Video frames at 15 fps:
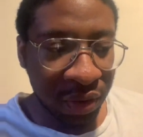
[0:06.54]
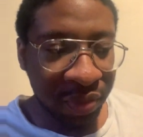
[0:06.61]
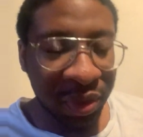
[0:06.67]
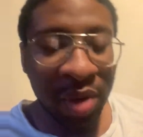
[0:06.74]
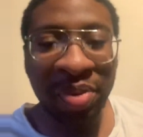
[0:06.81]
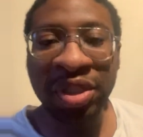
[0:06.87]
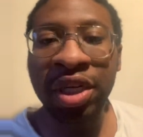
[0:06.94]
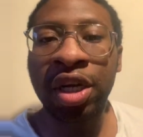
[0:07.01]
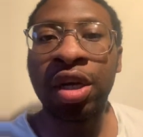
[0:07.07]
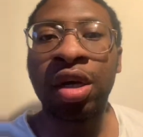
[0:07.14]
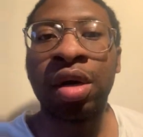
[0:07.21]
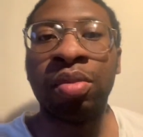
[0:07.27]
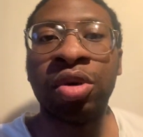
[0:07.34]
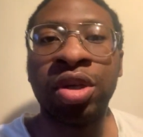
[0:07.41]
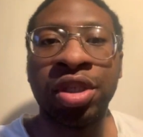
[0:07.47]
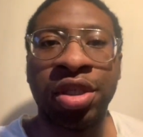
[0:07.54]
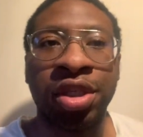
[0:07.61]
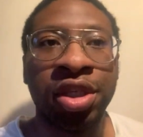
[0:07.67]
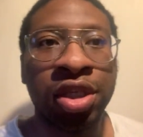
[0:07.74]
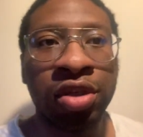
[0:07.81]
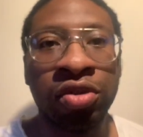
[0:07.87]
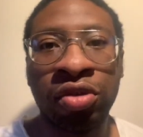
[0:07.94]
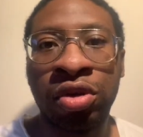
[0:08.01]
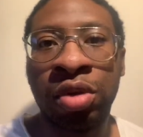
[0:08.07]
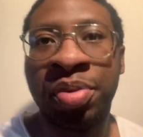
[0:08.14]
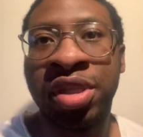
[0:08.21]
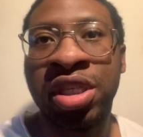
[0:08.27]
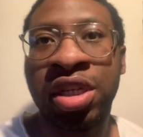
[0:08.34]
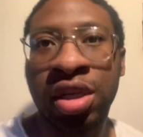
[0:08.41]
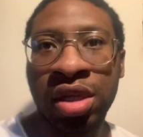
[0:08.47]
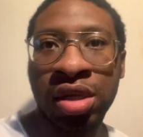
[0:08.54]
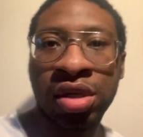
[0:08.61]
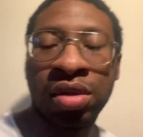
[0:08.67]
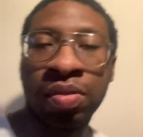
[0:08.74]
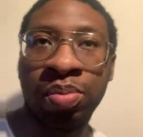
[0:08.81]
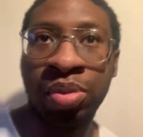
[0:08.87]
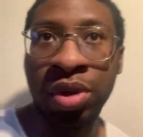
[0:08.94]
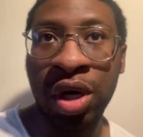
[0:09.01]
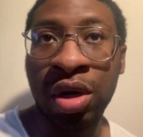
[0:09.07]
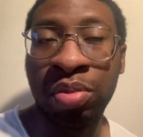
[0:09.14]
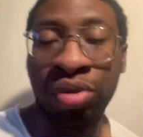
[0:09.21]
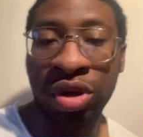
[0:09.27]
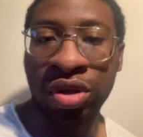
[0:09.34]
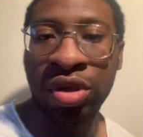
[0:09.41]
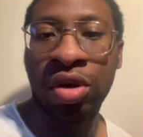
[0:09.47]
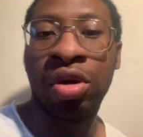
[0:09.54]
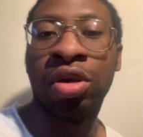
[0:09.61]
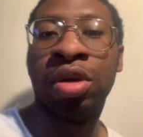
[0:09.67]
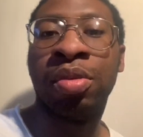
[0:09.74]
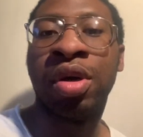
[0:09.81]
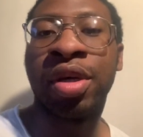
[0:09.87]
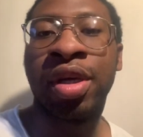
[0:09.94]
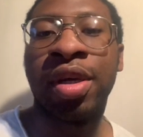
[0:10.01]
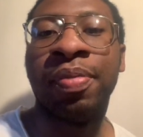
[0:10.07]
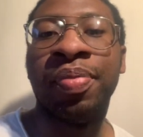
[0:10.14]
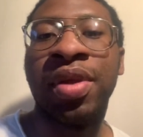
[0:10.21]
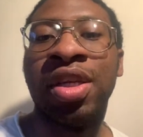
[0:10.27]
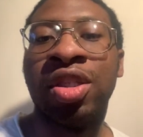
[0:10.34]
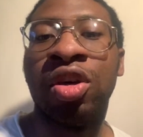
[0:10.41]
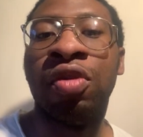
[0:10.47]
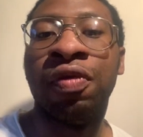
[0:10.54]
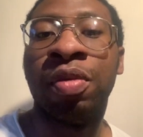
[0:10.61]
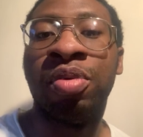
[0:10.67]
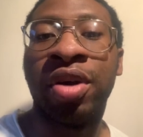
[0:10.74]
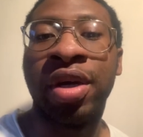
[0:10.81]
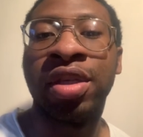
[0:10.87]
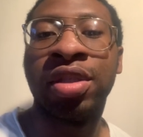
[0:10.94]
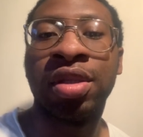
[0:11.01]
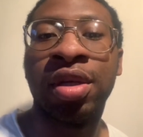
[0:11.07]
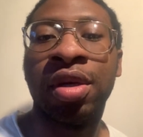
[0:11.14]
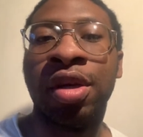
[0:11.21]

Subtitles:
a particular commodity or a particular product on the market is overpriced.